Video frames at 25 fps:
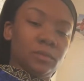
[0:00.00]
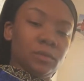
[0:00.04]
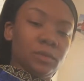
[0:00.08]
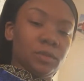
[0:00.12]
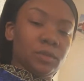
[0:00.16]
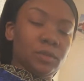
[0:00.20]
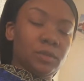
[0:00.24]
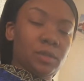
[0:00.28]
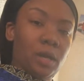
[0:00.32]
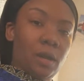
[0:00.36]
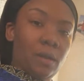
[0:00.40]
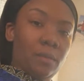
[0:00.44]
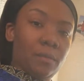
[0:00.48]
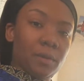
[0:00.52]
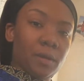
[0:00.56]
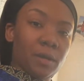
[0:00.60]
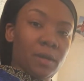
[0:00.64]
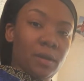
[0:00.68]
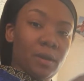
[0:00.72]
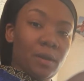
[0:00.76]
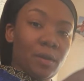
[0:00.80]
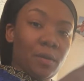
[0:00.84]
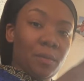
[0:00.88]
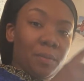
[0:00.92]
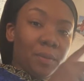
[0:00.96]
So I'm gonna
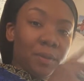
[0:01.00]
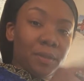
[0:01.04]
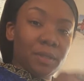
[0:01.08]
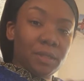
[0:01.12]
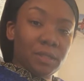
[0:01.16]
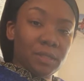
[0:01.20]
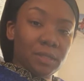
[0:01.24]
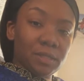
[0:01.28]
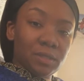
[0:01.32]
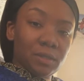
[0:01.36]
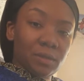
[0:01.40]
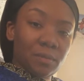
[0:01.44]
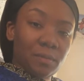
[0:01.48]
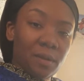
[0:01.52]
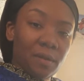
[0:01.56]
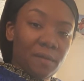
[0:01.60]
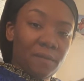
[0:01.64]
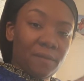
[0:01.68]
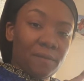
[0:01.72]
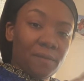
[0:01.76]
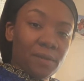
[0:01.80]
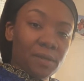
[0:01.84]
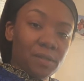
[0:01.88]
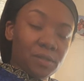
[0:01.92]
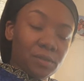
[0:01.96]
go put this on my
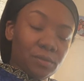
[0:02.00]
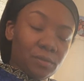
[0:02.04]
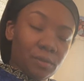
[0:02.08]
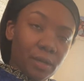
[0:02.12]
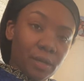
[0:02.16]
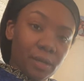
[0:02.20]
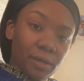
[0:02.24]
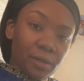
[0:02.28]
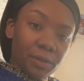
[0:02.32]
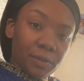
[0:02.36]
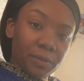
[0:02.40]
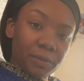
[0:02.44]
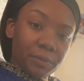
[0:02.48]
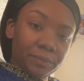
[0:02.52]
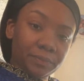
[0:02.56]
refrigerator.